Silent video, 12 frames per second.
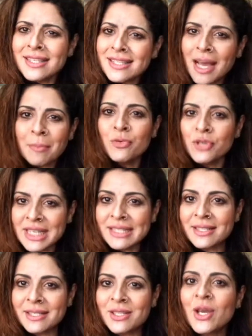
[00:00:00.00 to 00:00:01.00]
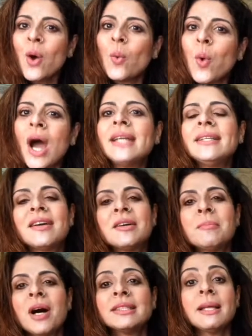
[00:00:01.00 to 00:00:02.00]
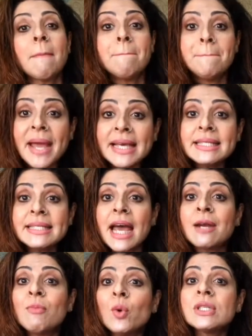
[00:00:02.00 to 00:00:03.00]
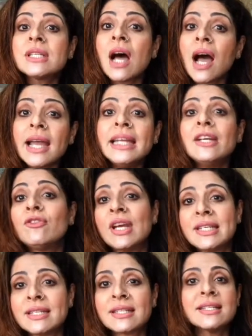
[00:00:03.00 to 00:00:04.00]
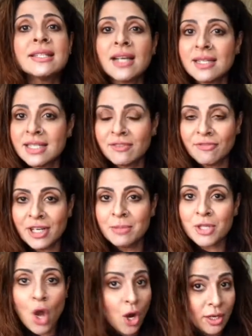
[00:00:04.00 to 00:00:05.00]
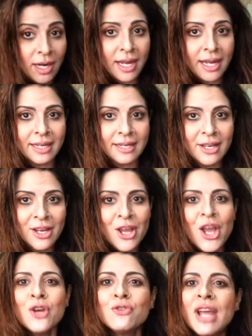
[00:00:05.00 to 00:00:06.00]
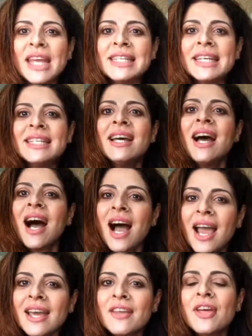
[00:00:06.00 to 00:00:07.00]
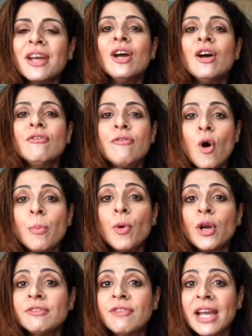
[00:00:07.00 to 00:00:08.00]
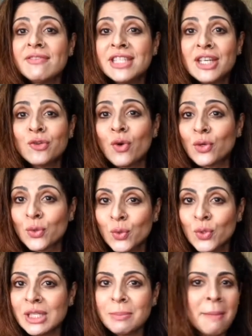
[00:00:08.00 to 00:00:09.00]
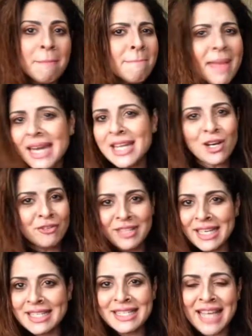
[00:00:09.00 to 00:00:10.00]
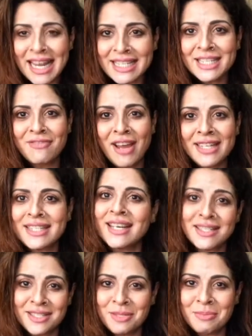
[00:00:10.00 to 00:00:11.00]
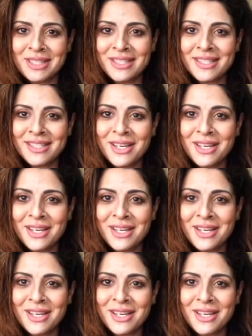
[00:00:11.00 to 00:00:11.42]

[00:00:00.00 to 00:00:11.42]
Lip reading: Some reasons why they are among the best and most highly rated consulting firms online, rated higher than 4.50 on Google by many of their satisfied customers.